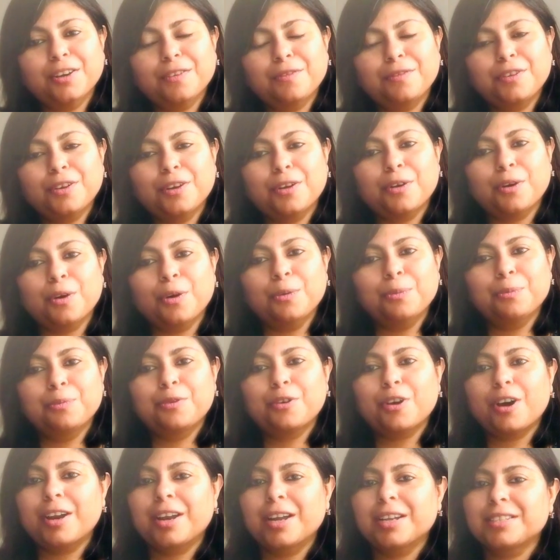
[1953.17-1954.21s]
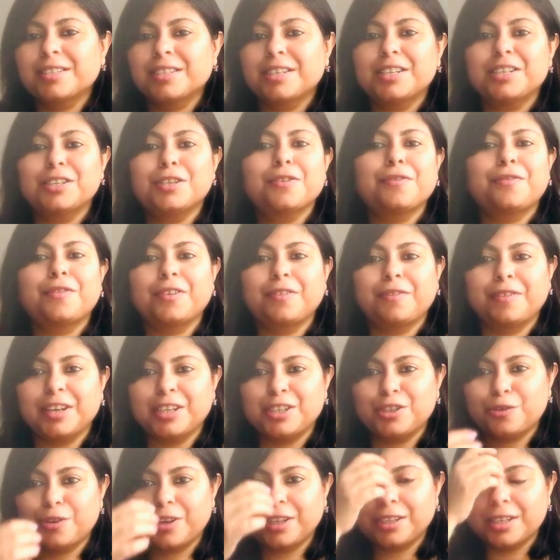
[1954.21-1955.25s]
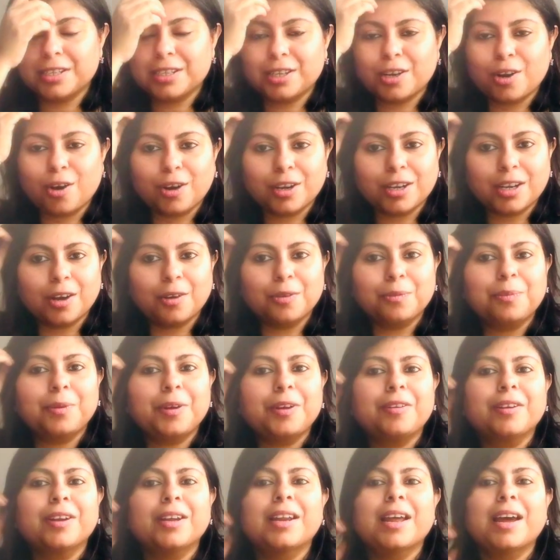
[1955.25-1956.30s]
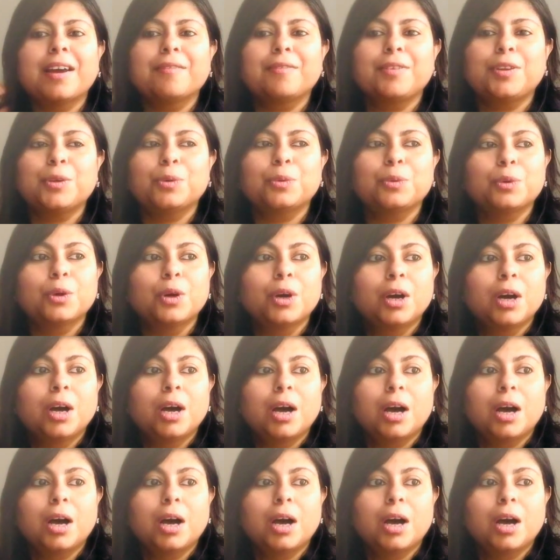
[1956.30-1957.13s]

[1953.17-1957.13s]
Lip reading: of your home products in a different way during this lockdown period? Have you